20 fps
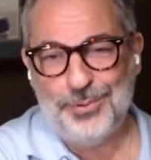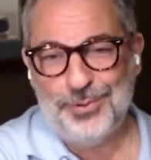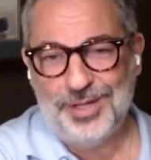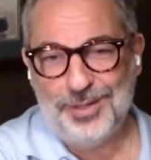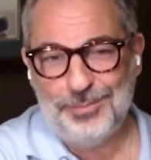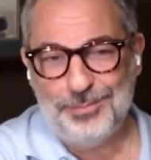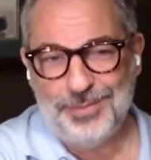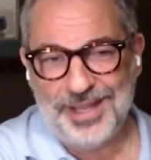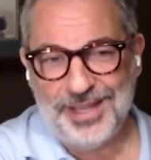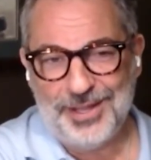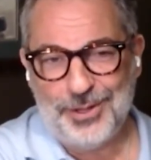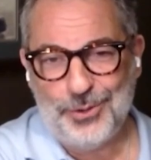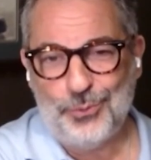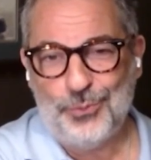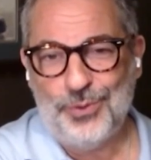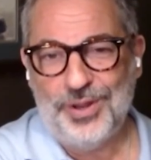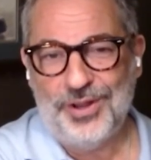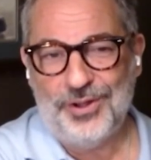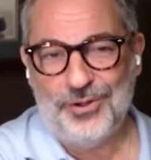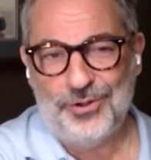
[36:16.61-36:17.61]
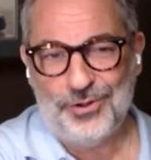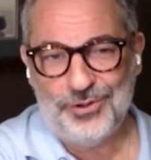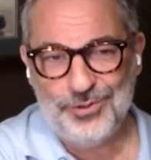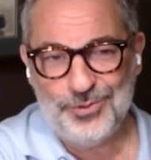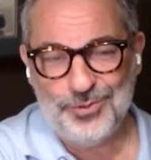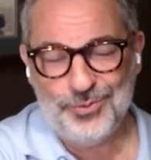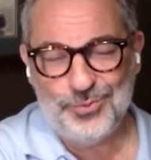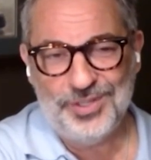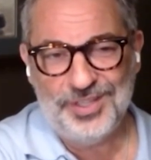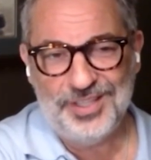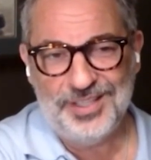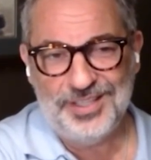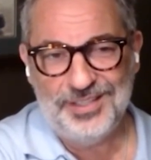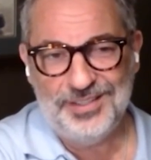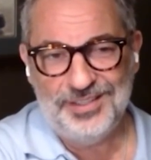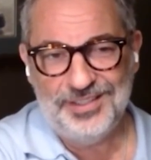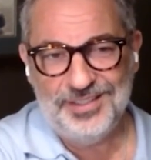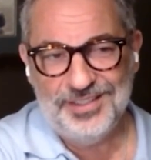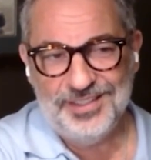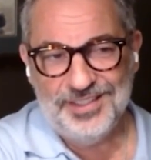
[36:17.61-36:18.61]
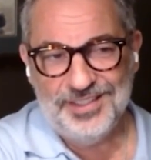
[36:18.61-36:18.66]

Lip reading: point in my career to really